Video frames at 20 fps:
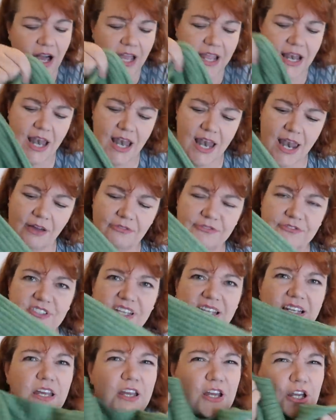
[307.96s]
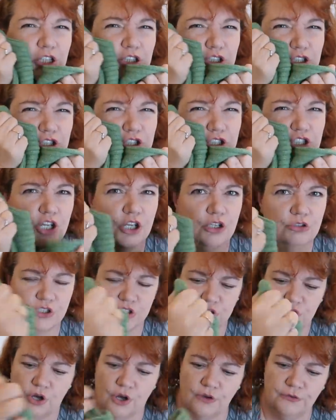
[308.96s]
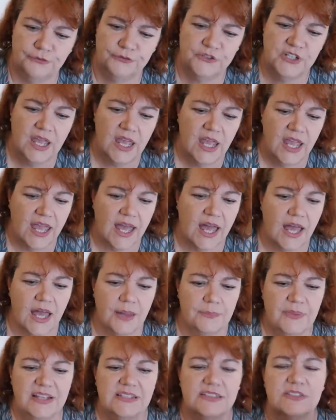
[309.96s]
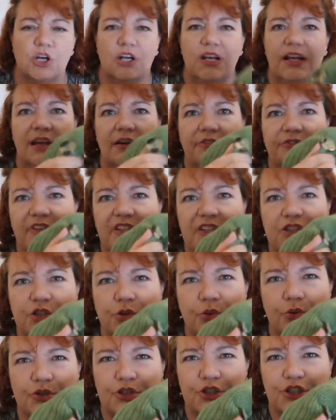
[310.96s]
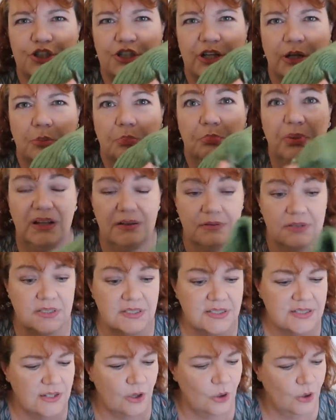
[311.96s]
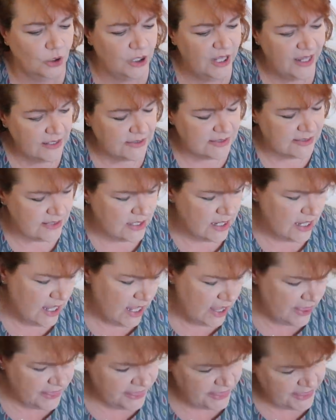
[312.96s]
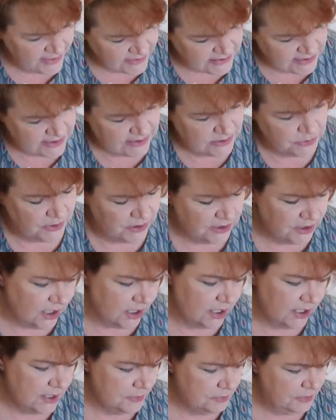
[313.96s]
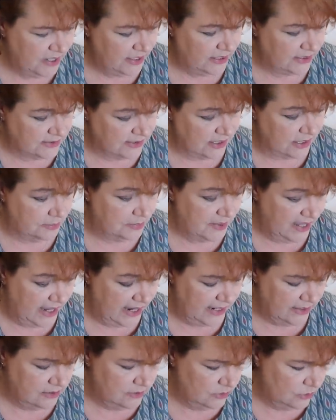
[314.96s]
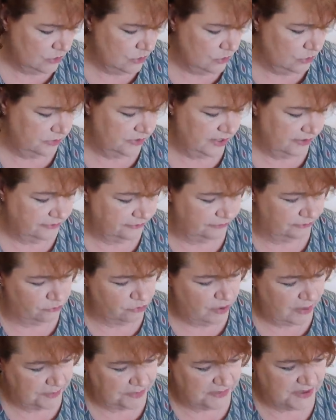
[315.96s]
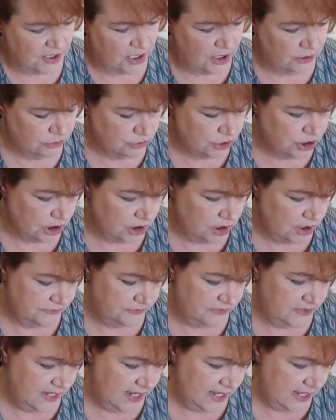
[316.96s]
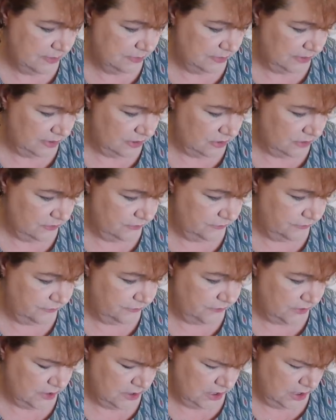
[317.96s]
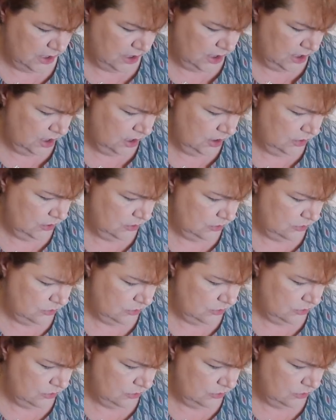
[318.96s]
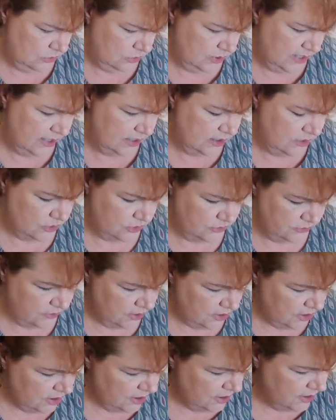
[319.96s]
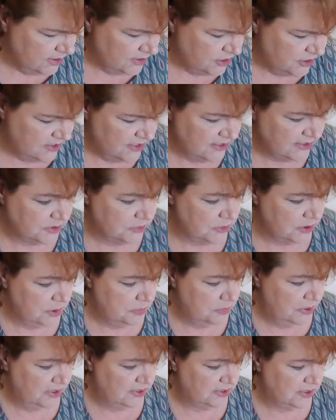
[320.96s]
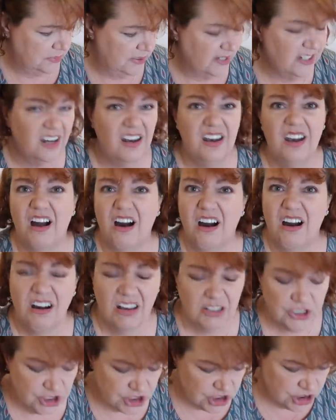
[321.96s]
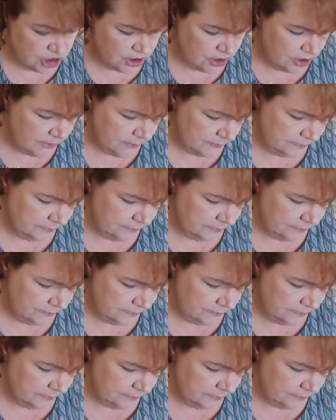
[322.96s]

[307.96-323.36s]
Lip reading: I loved it. So soft. It's got lovely tortoiseshell buttons on it. This one I picked up in... Ooh, they've ripped a whole chunk of the label off. Oh, hang on. So this one I picked up in a large.